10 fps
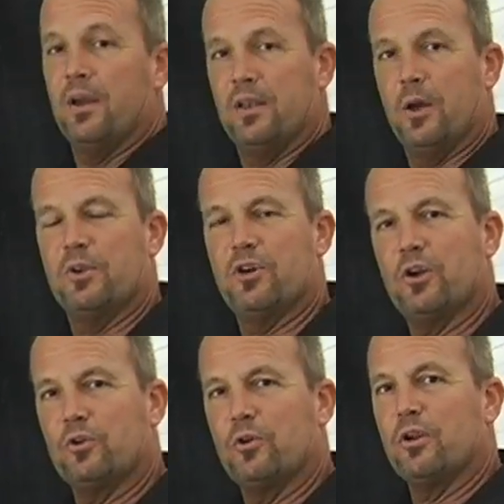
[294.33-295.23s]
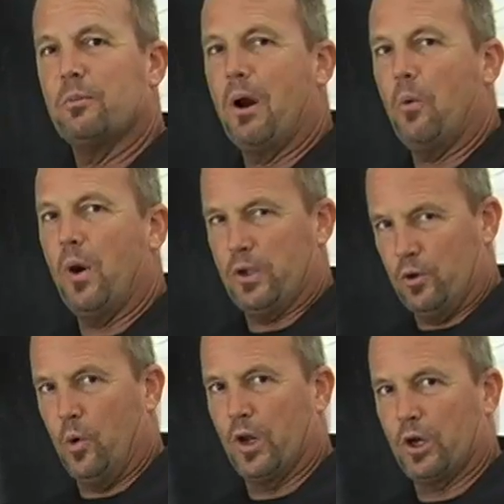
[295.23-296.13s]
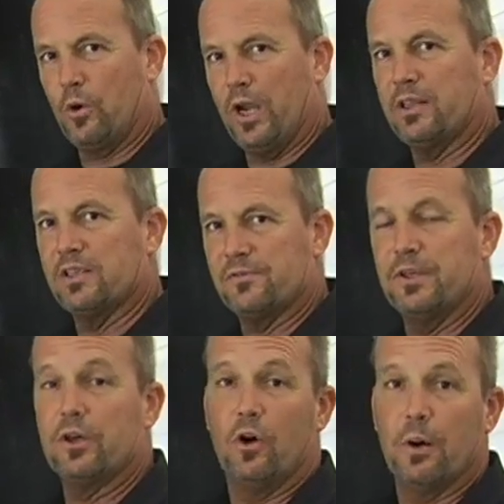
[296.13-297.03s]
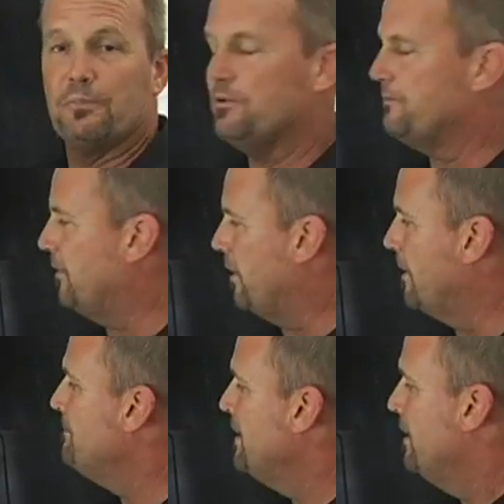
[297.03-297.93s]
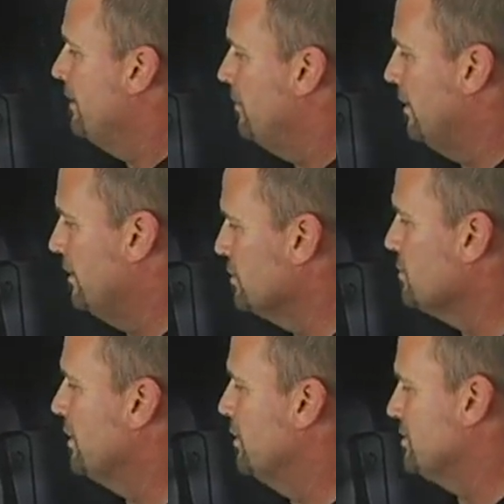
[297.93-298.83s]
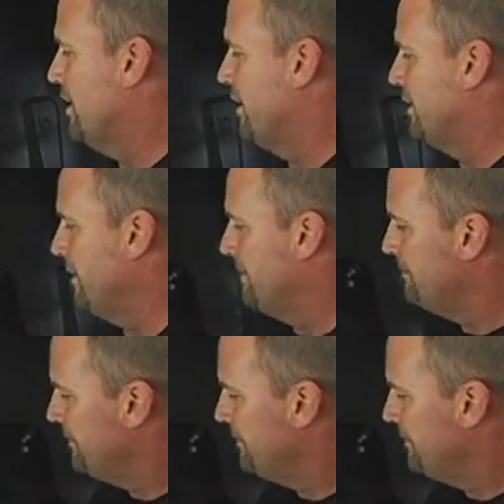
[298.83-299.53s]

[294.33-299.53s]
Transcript: Now, we talked earlier about why you don't want to crank this vehicle up too far. Well, here's what goes on here.